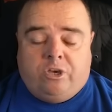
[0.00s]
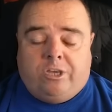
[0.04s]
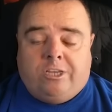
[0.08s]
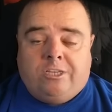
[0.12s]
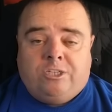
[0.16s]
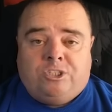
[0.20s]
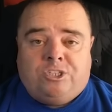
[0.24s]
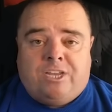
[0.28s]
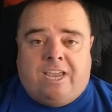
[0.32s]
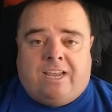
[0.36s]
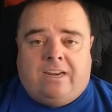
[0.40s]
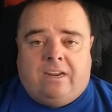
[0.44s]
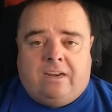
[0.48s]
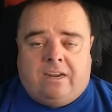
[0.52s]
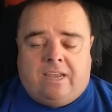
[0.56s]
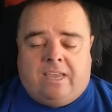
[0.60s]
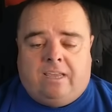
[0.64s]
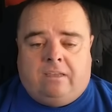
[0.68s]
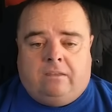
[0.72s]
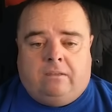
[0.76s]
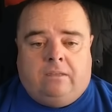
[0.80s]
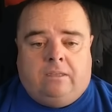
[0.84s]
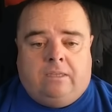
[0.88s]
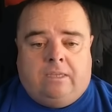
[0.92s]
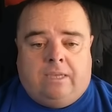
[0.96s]
can
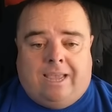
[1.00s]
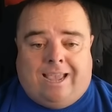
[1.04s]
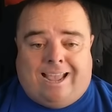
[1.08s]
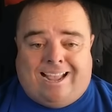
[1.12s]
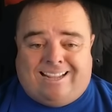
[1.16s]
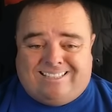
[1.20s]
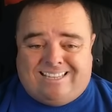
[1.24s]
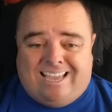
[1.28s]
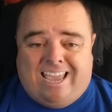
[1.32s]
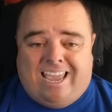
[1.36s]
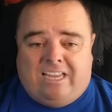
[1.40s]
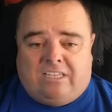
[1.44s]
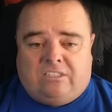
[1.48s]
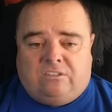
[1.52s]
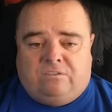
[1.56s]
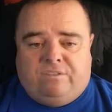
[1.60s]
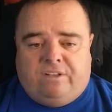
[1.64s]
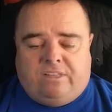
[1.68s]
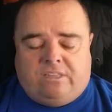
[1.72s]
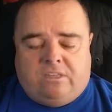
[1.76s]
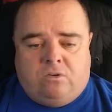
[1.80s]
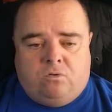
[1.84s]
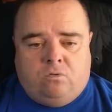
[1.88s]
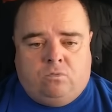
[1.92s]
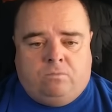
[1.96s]
generate a text
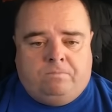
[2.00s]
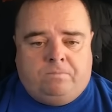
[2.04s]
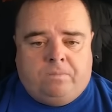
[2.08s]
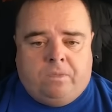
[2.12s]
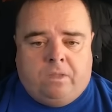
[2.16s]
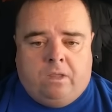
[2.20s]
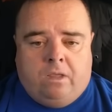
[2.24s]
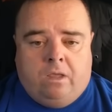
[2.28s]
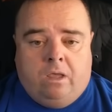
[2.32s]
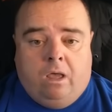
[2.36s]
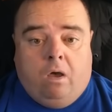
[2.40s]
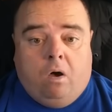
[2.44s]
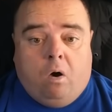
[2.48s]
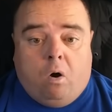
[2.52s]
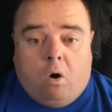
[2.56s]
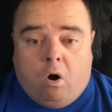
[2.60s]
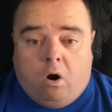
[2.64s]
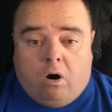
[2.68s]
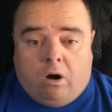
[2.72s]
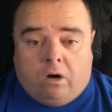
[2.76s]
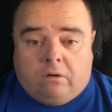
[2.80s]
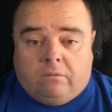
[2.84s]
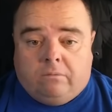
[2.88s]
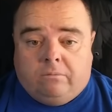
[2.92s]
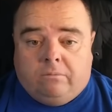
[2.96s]
video,
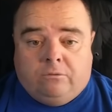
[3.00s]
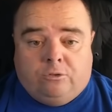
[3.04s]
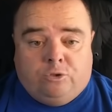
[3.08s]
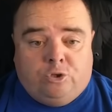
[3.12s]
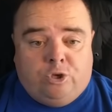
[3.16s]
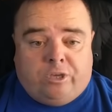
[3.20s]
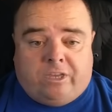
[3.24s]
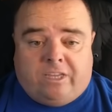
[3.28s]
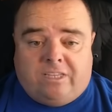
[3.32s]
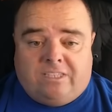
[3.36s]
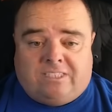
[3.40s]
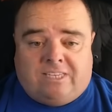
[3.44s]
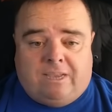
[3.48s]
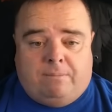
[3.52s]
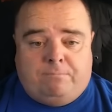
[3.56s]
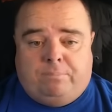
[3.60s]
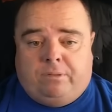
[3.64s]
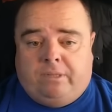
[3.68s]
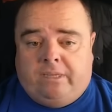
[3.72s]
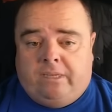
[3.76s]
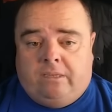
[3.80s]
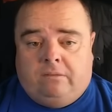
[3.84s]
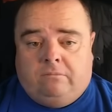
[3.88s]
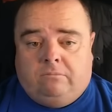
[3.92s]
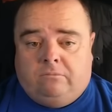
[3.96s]
or you can
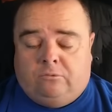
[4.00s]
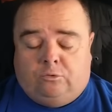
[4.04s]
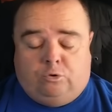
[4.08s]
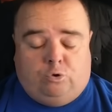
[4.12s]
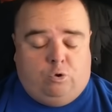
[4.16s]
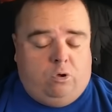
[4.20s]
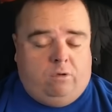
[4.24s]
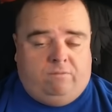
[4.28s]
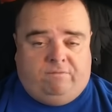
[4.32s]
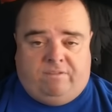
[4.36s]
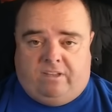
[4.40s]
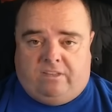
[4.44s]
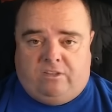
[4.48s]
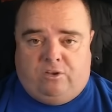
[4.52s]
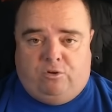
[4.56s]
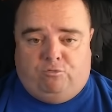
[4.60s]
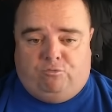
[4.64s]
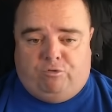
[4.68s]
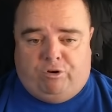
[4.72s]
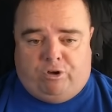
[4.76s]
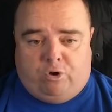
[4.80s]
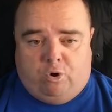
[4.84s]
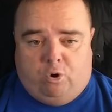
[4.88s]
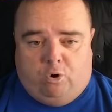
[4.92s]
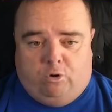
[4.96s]
simply do a video
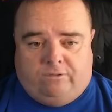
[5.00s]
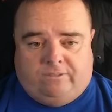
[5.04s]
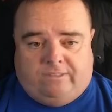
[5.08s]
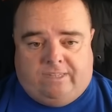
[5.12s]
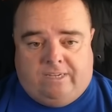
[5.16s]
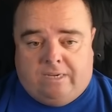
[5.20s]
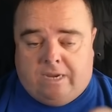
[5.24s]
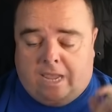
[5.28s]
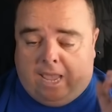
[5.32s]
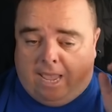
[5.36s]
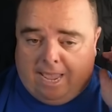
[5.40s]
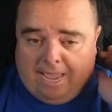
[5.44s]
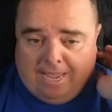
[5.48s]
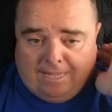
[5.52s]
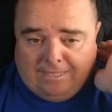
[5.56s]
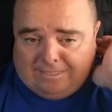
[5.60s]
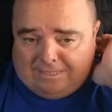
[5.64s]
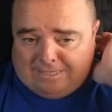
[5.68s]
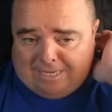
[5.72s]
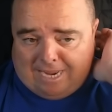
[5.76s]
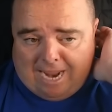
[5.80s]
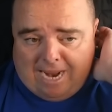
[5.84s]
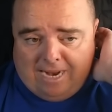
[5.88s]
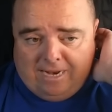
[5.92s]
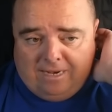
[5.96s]
recording
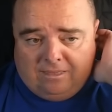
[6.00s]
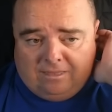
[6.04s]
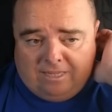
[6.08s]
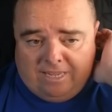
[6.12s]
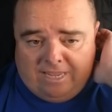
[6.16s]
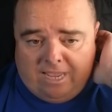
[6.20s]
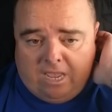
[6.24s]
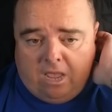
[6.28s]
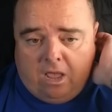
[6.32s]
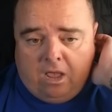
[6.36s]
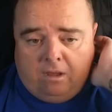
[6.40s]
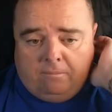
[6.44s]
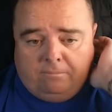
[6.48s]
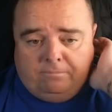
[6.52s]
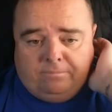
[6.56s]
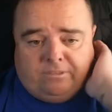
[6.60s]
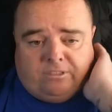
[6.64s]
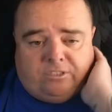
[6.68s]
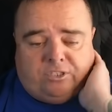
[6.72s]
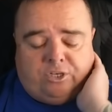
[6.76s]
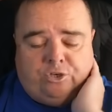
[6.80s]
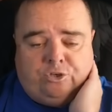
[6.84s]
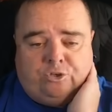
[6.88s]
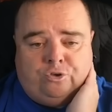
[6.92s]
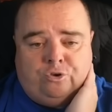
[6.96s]
entirely up
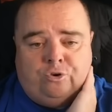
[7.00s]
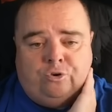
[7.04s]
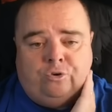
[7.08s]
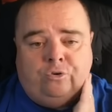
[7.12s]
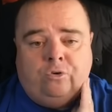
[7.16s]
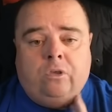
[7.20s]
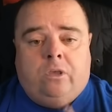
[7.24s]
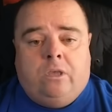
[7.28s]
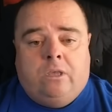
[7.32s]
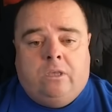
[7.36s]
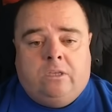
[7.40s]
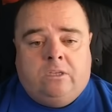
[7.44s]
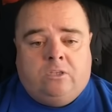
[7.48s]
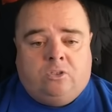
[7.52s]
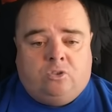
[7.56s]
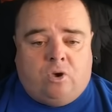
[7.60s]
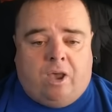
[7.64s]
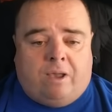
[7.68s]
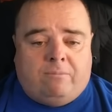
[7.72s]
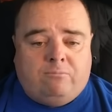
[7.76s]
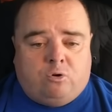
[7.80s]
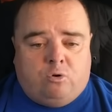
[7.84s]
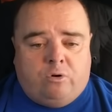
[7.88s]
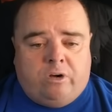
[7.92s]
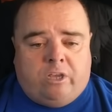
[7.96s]
to you. So
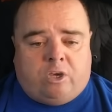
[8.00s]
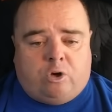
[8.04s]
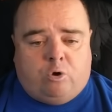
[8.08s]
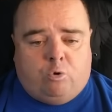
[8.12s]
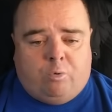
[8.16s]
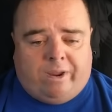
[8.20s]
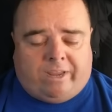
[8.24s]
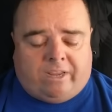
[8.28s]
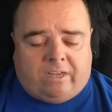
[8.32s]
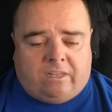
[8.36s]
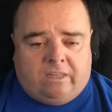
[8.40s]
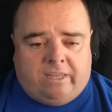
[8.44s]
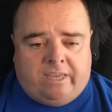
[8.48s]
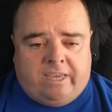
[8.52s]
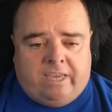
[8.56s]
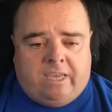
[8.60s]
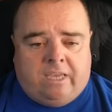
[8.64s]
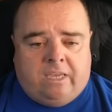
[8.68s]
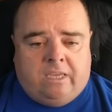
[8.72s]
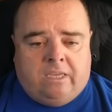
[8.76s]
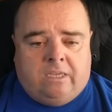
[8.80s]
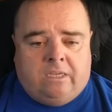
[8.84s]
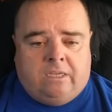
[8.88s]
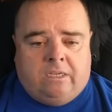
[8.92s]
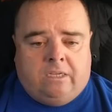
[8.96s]
I'm going to
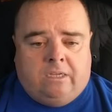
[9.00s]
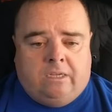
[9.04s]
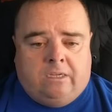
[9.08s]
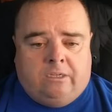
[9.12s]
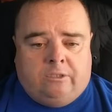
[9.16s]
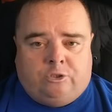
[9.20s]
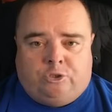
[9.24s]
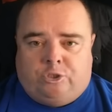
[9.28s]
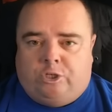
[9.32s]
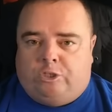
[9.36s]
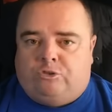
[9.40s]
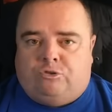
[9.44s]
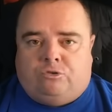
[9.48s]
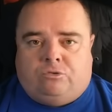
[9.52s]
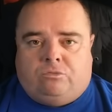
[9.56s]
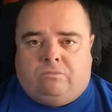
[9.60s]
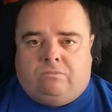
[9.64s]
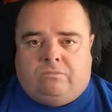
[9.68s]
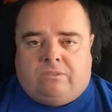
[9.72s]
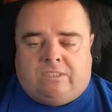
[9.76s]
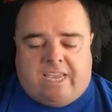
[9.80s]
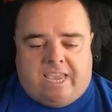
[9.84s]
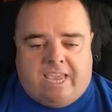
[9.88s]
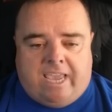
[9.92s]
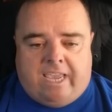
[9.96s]
quickly just
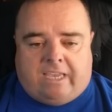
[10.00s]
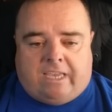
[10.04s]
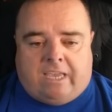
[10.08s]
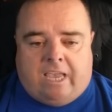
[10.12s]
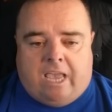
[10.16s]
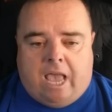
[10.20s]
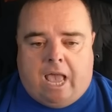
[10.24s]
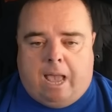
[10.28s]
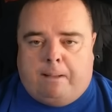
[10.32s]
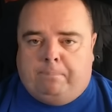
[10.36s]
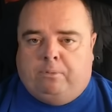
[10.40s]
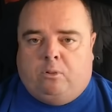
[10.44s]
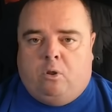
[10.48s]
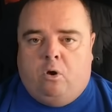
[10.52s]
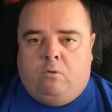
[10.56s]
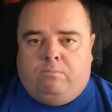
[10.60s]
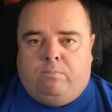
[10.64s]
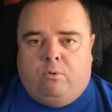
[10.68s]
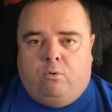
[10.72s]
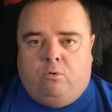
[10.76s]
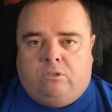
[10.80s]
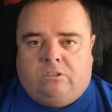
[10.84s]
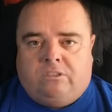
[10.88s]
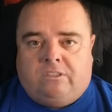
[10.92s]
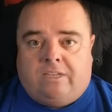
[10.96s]
take a blog
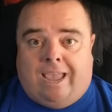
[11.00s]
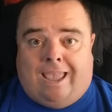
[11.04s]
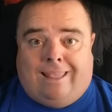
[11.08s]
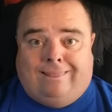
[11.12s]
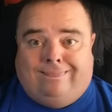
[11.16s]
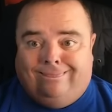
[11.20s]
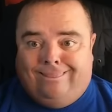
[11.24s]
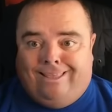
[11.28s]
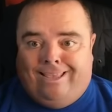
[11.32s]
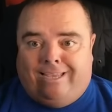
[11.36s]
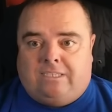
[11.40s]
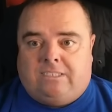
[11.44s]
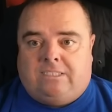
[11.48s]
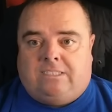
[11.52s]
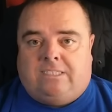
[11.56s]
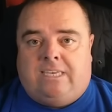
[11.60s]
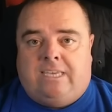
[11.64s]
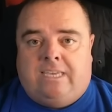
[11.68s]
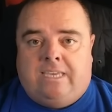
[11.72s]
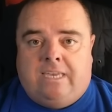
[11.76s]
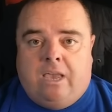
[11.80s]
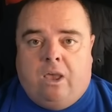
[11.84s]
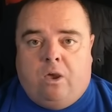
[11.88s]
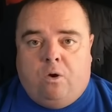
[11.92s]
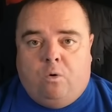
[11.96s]
post and let's
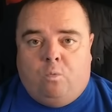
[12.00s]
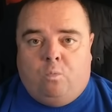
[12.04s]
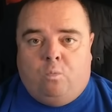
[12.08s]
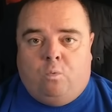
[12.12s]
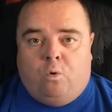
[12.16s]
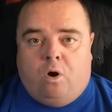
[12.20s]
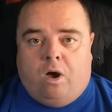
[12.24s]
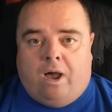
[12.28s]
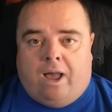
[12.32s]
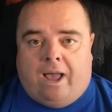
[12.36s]
see what